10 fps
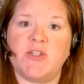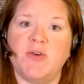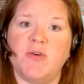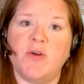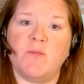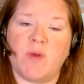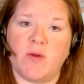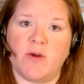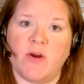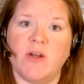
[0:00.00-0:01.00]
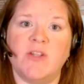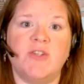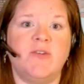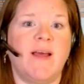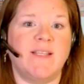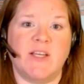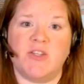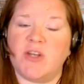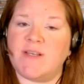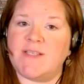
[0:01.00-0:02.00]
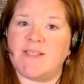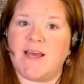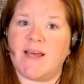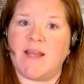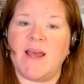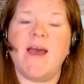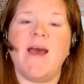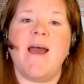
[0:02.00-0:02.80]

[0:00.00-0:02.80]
to your computer, as I just said,